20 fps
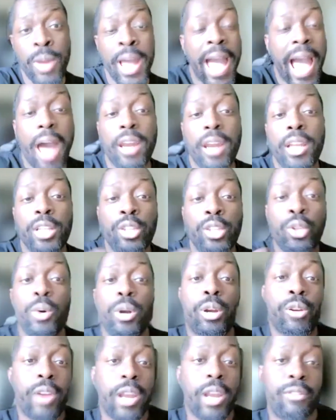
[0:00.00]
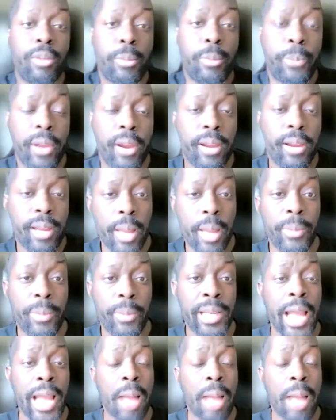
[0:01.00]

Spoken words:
how to do a credit repair company.